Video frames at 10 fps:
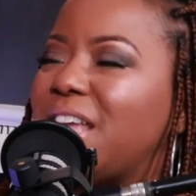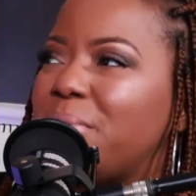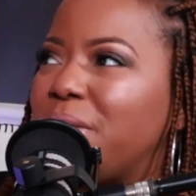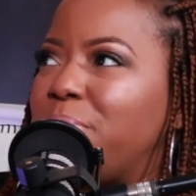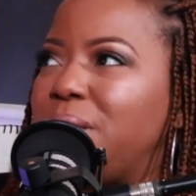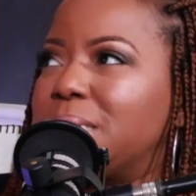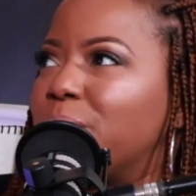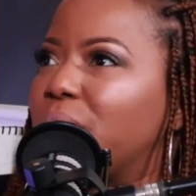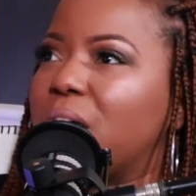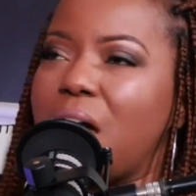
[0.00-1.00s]
That may be
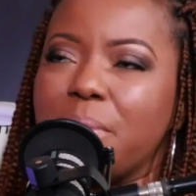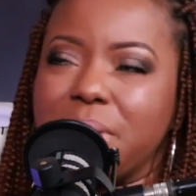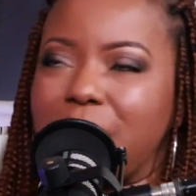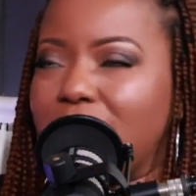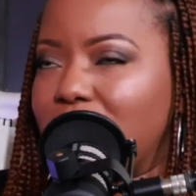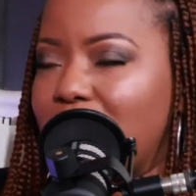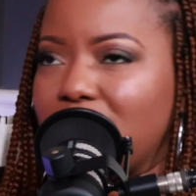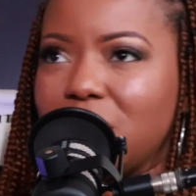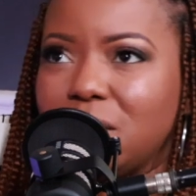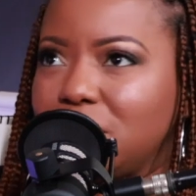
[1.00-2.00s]
something common that a
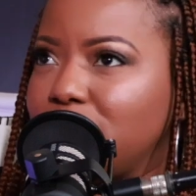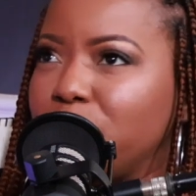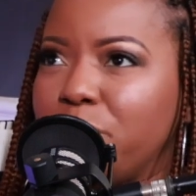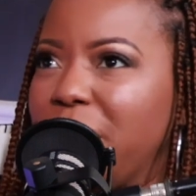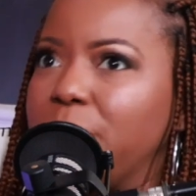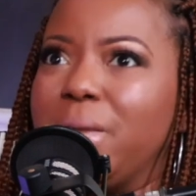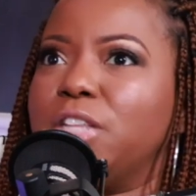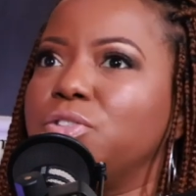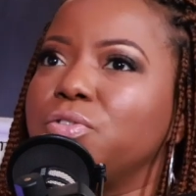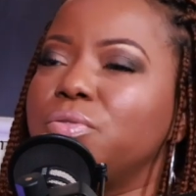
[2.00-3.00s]
lot of men
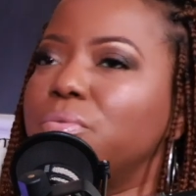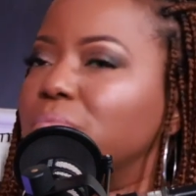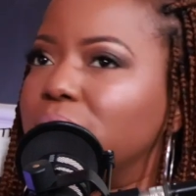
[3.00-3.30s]
may do.